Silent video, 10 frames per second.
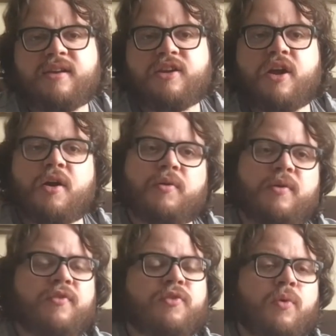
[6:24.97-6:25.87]
you know,
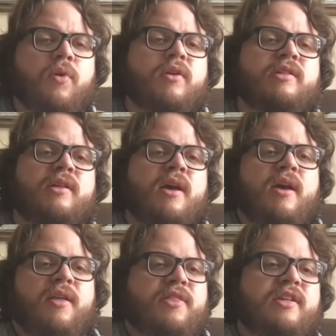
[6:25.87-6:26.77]
of course,
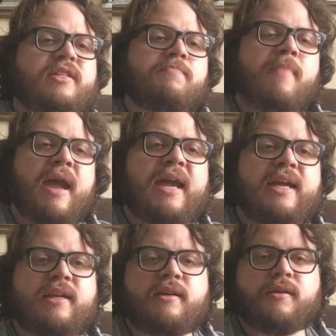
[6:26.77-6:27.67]
this
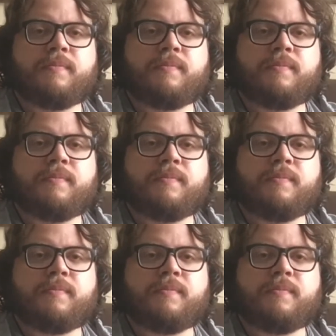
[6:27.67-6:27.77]
main